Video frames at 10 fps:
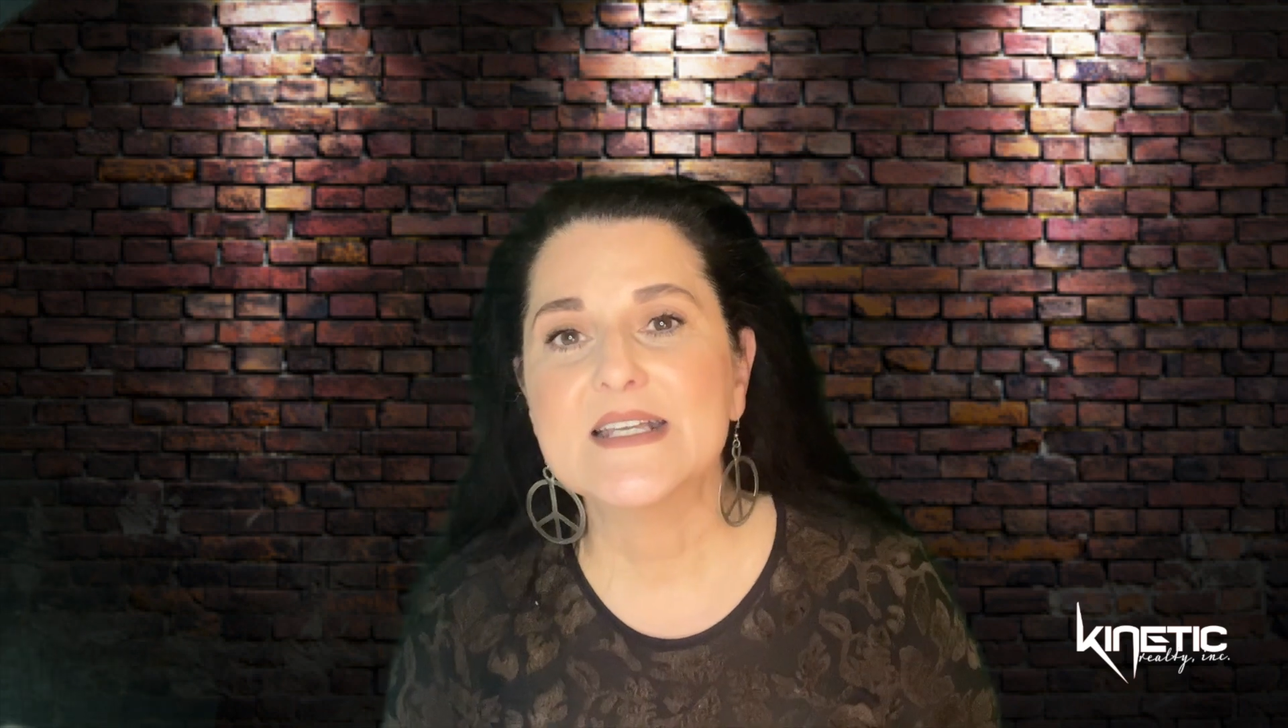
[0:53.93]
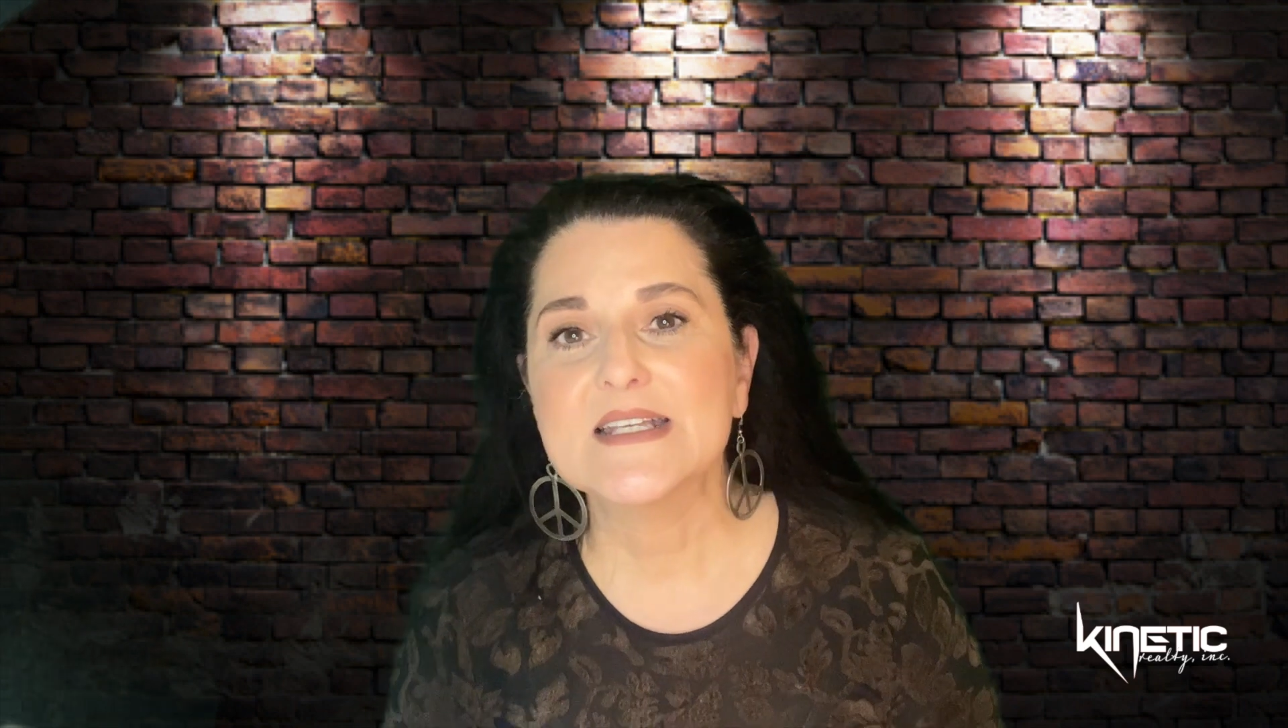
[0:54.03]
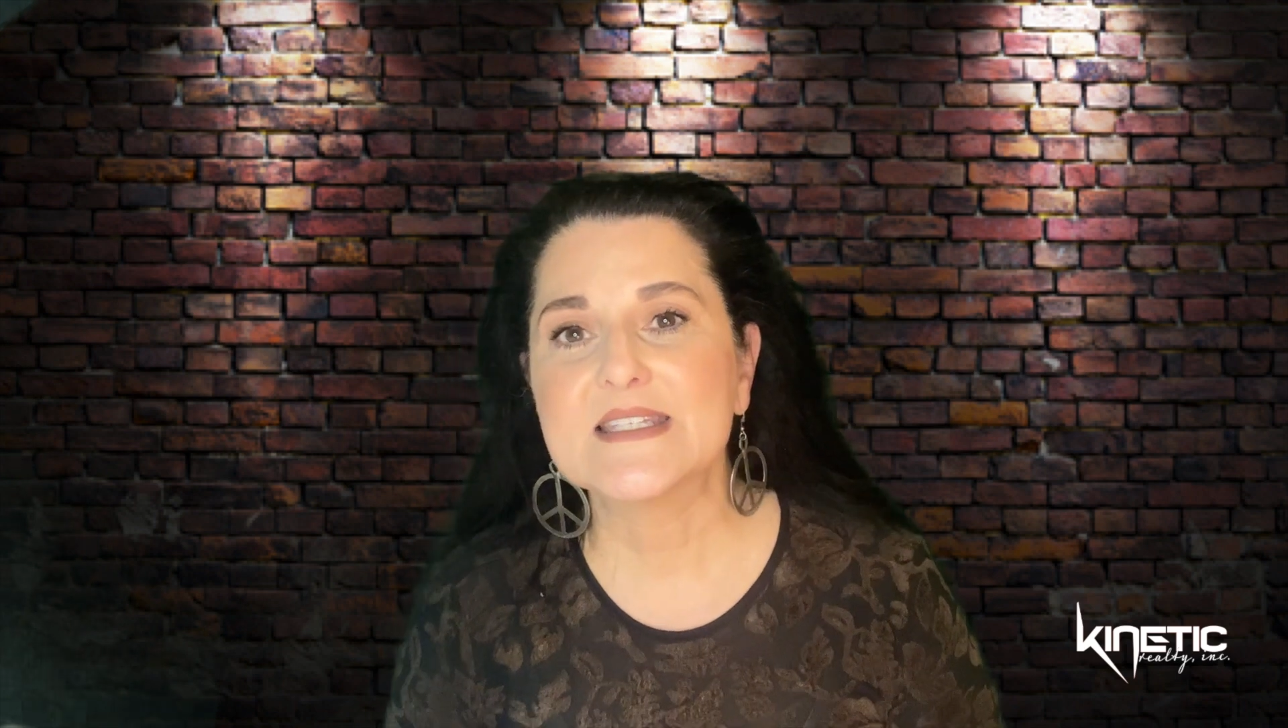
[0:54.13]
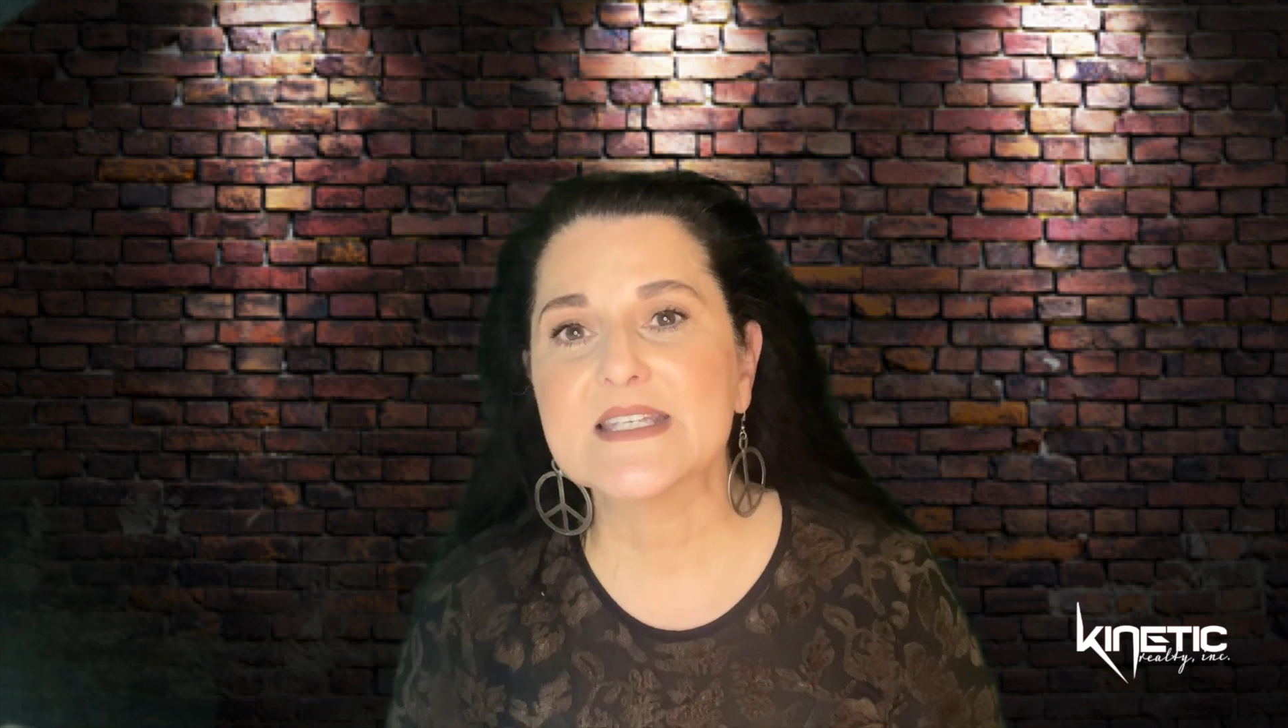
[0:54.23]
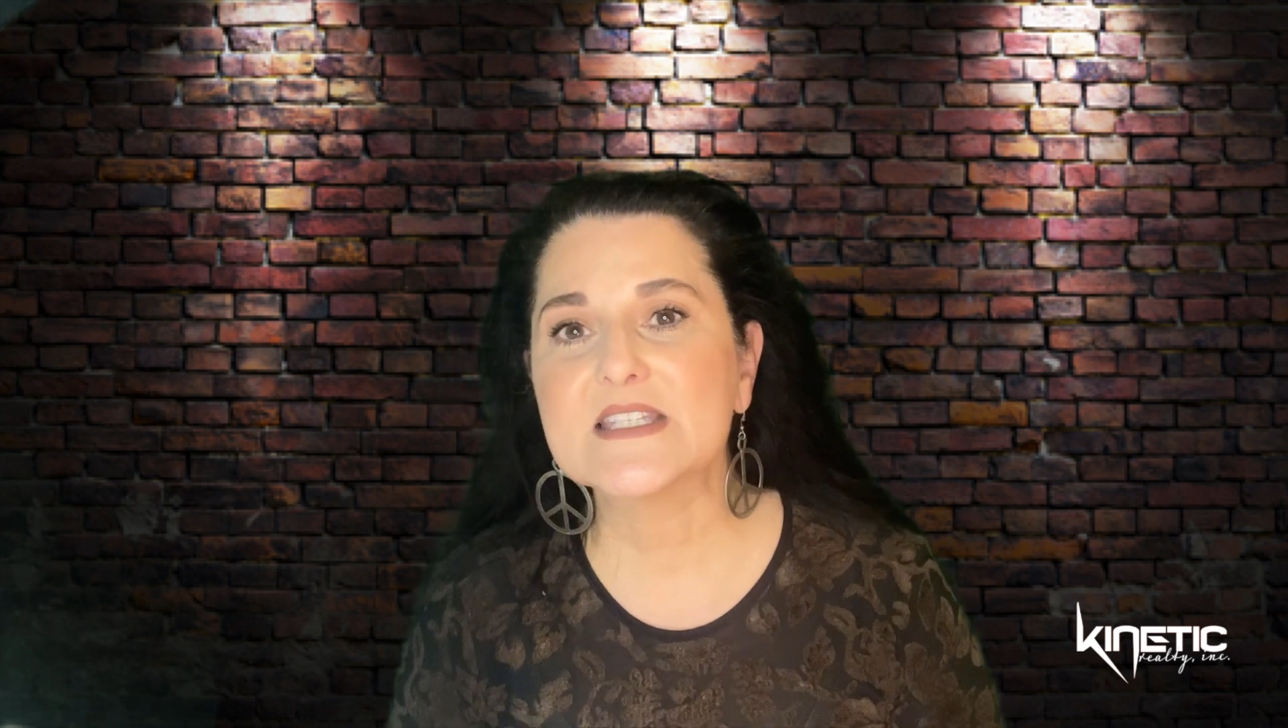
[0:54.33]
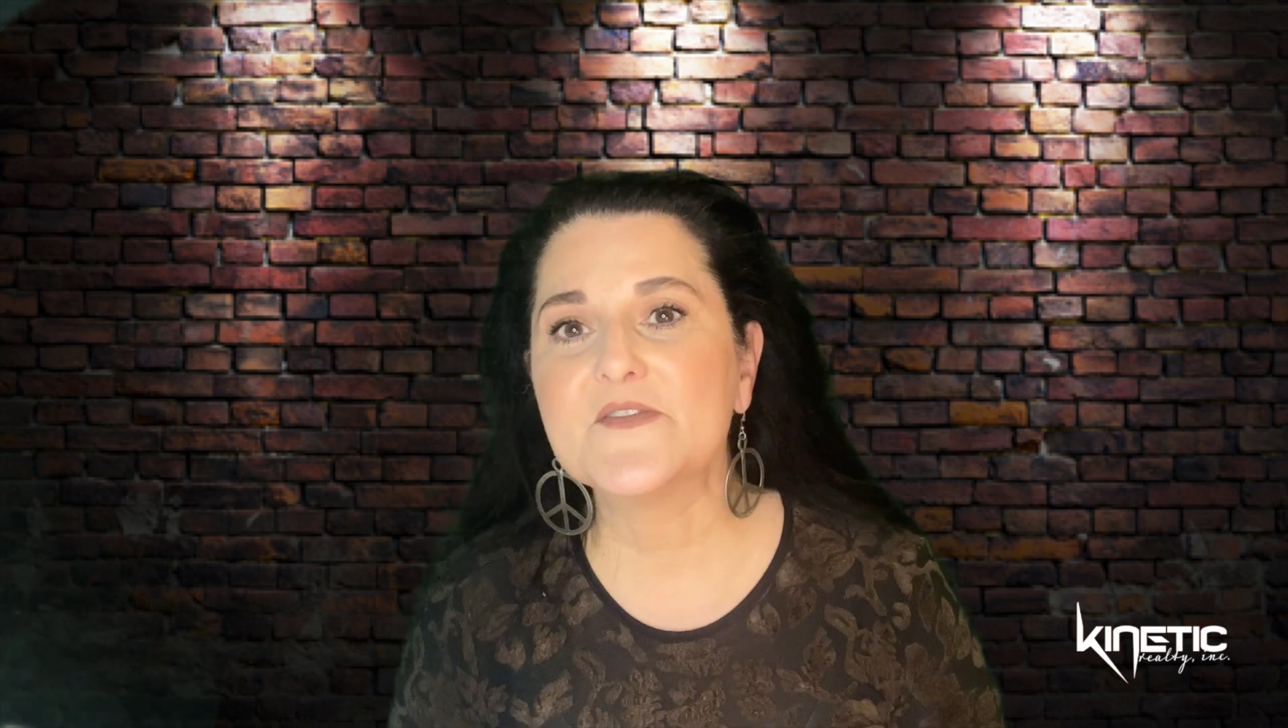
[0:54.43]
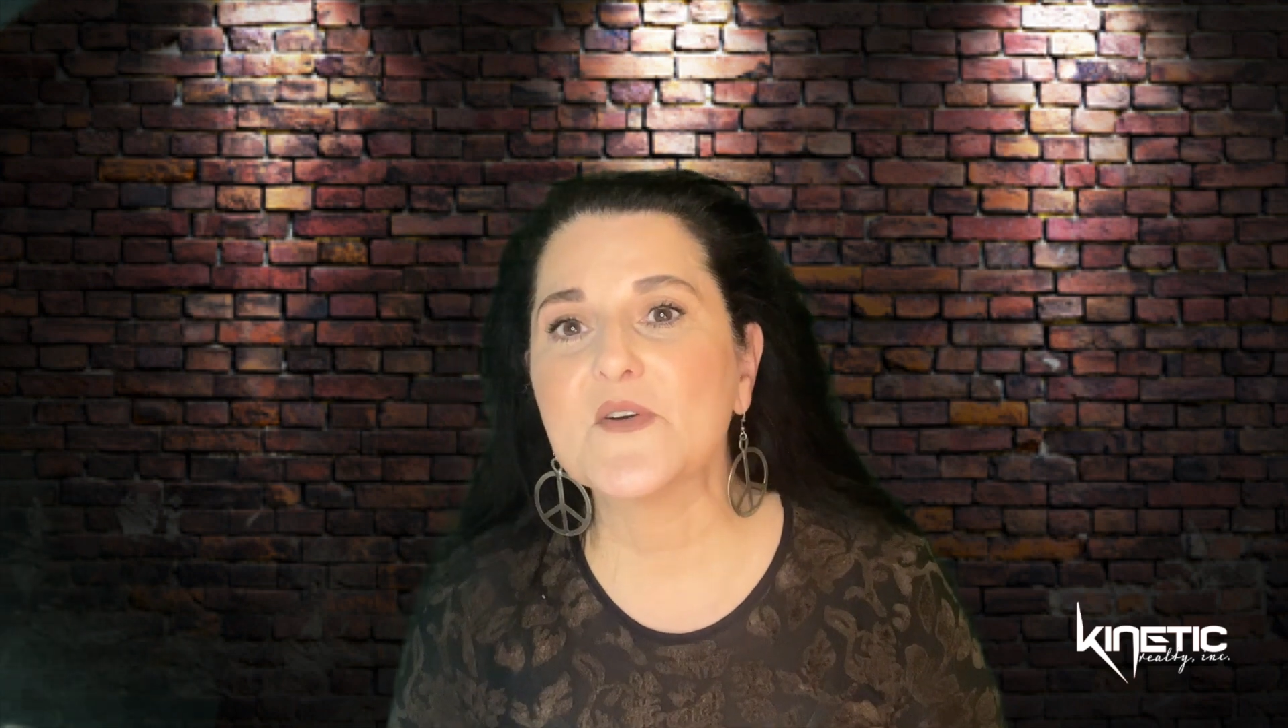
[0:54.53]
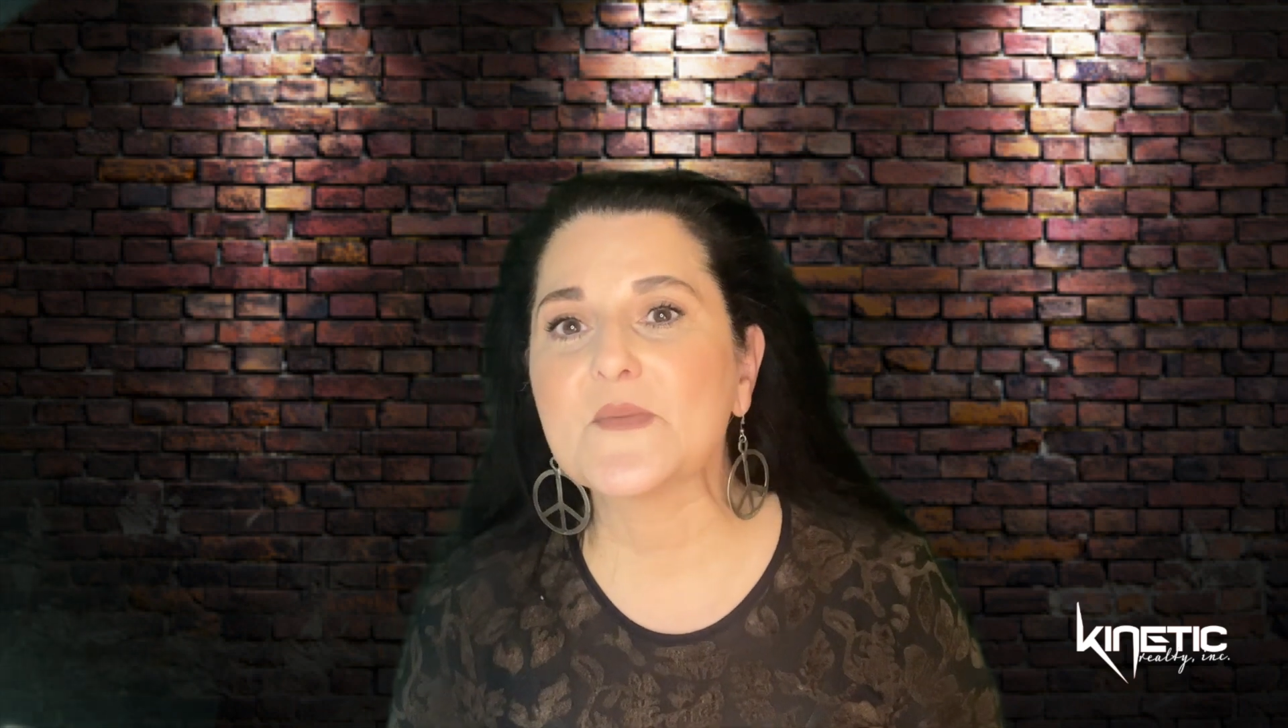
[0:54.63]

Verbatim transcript: 64